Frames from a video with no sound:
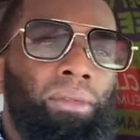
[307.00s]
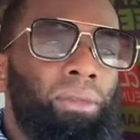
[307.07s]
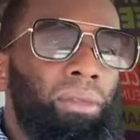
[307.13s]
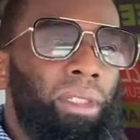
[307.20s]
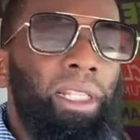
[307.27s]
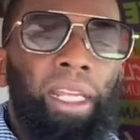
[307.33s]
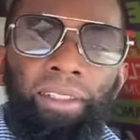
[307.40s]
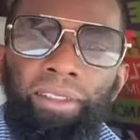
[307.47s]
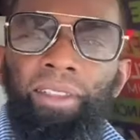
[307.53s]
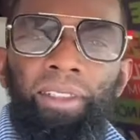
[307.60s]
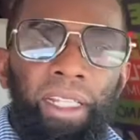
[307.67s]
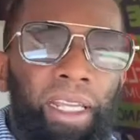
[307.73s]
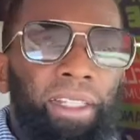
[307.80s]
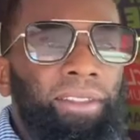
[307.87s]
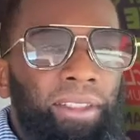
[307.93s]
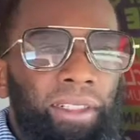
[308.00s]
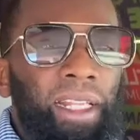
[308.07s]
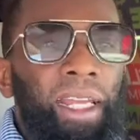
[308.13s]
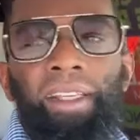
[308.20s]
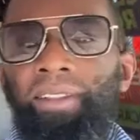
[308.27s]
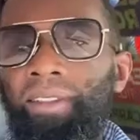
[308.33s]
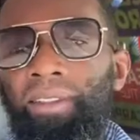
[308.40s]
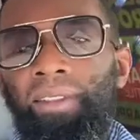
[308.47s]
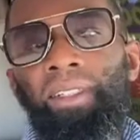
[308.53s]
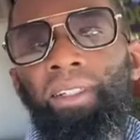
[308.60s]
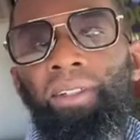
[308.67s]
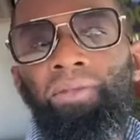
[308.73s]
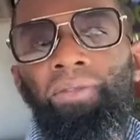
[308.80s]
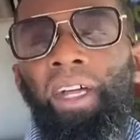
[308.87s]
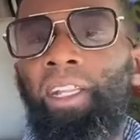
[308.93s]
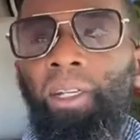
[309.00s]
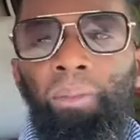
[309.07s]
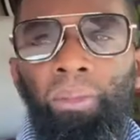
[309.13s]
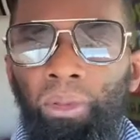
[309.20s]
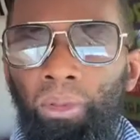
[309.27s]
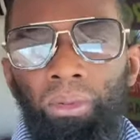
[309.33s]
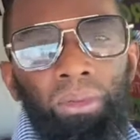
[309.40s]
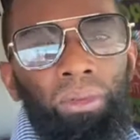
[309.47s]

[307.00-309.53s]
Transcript: less and less and less available.